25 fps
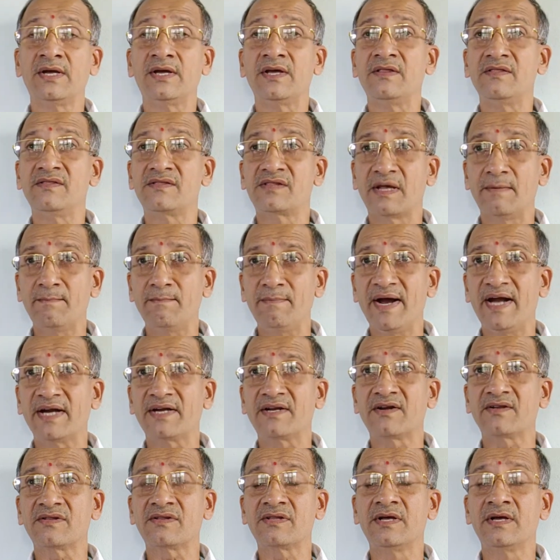In some
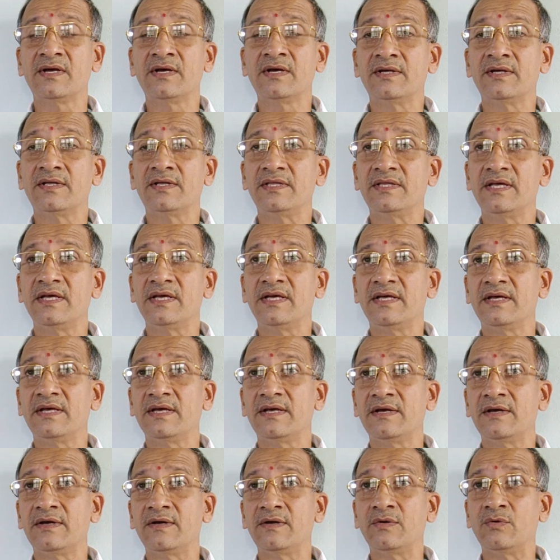matters,
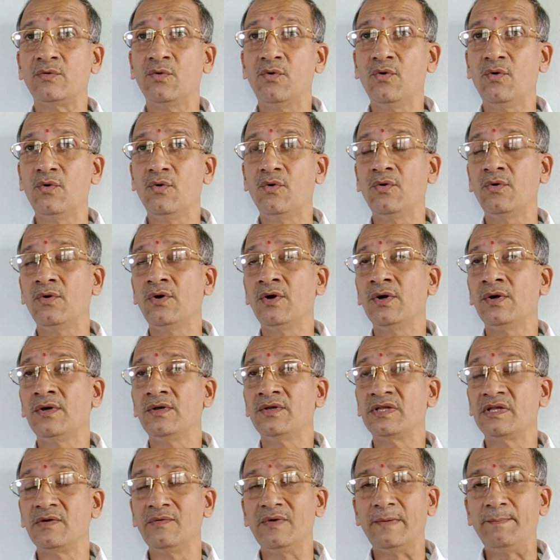no
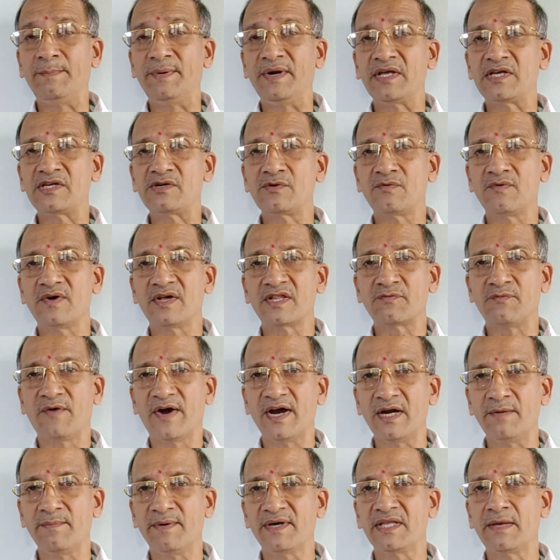civil petition was
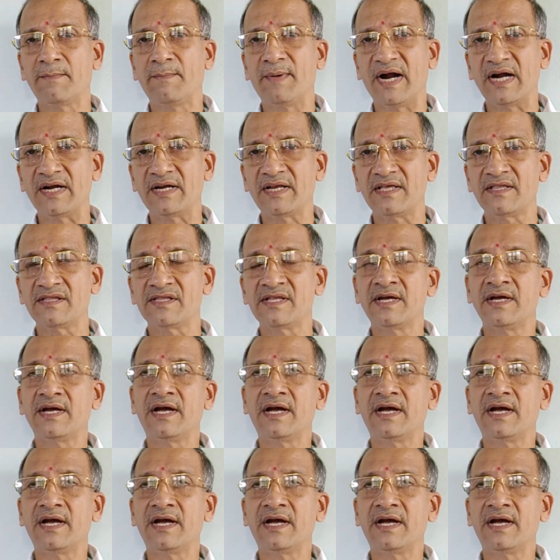filed by the parties